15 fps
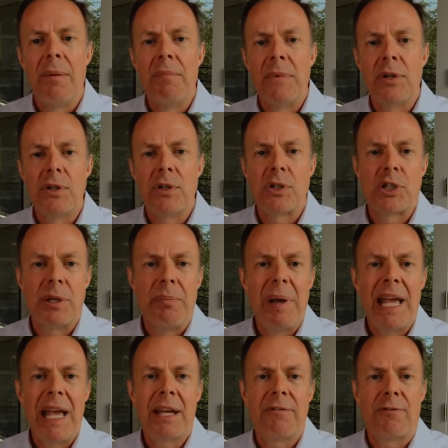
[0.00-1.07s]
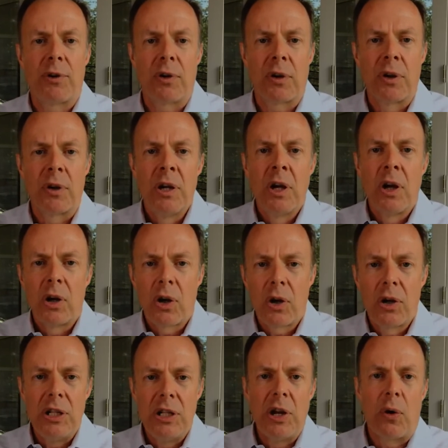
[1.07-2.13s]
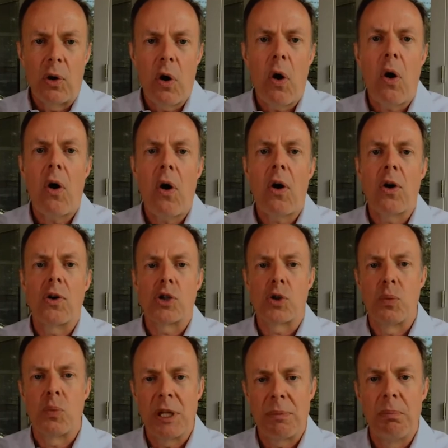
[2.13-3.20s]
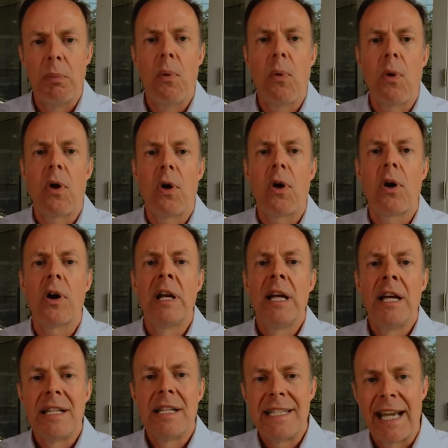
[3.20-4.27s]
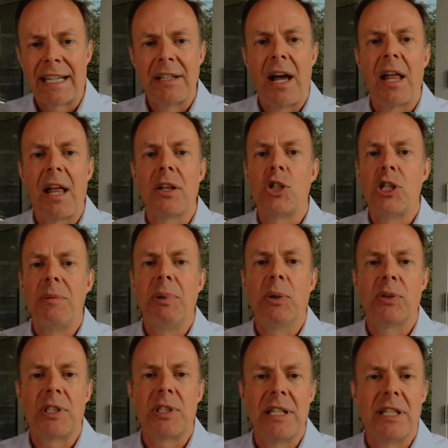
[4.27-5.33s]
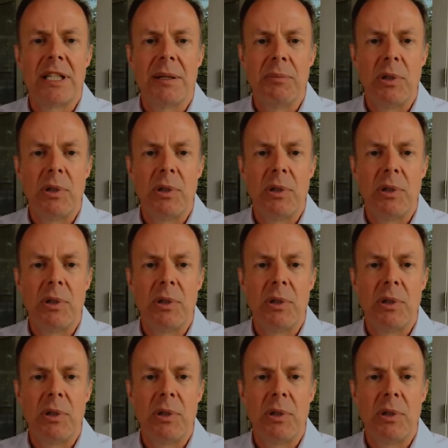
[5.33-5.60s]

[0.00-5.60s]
there's demand for cars with more technology built into them.